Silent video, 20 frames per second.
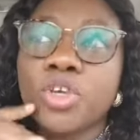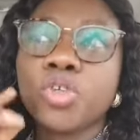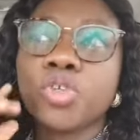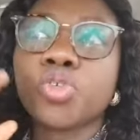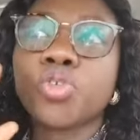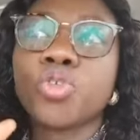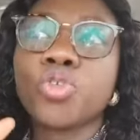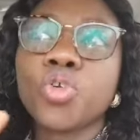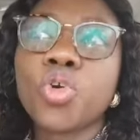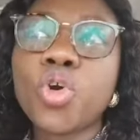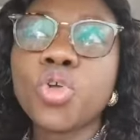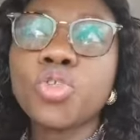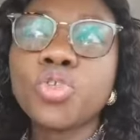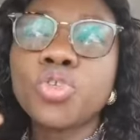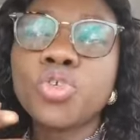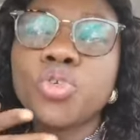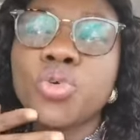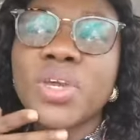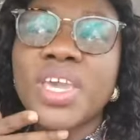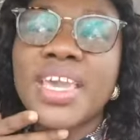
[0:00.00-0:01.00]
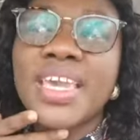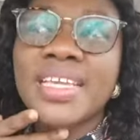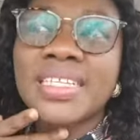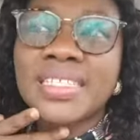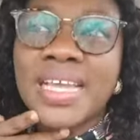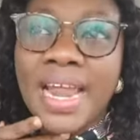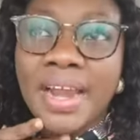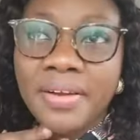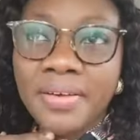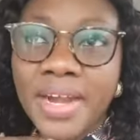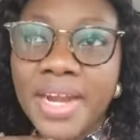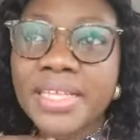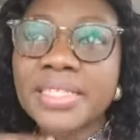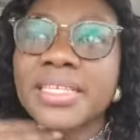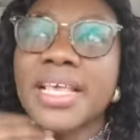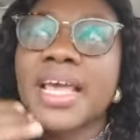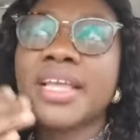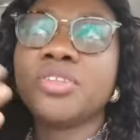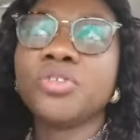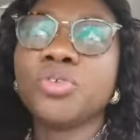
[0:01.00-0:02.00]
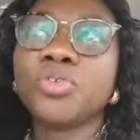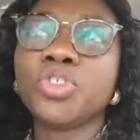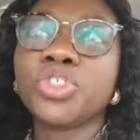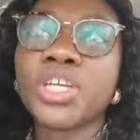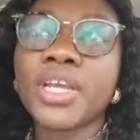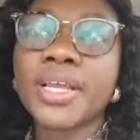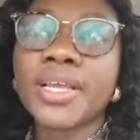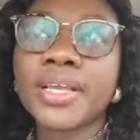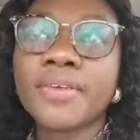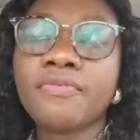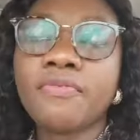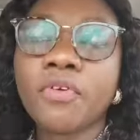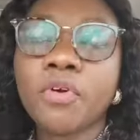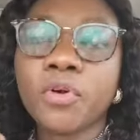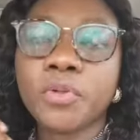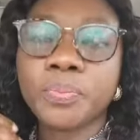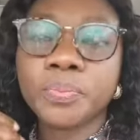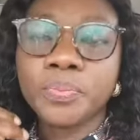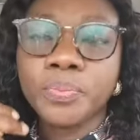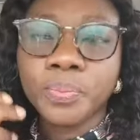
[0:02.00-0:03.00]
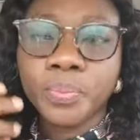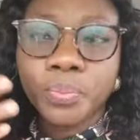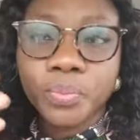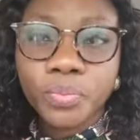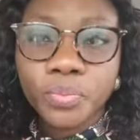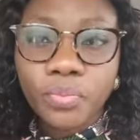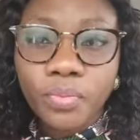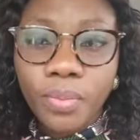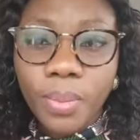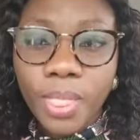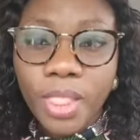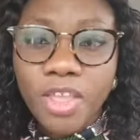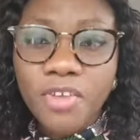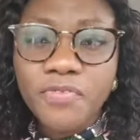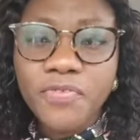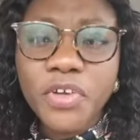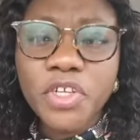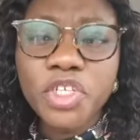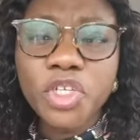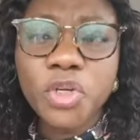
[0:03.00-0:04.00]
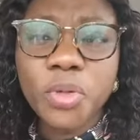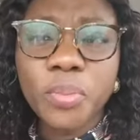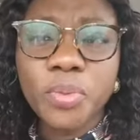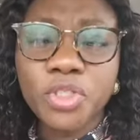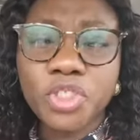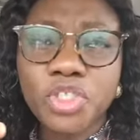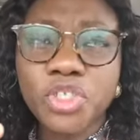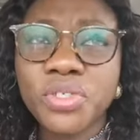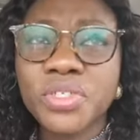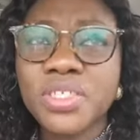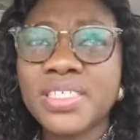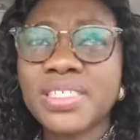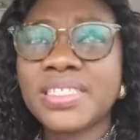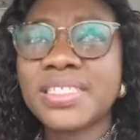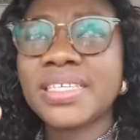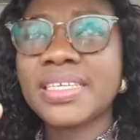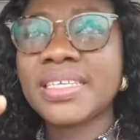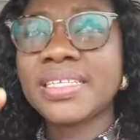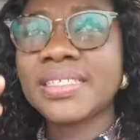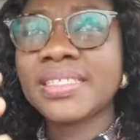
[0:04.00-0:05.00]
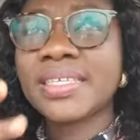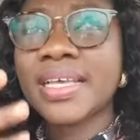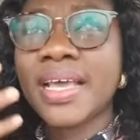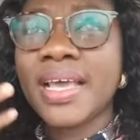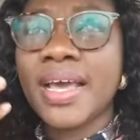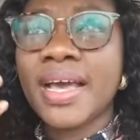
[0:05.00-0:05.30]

So you go to UK Aid Direct and you check for funding opportunities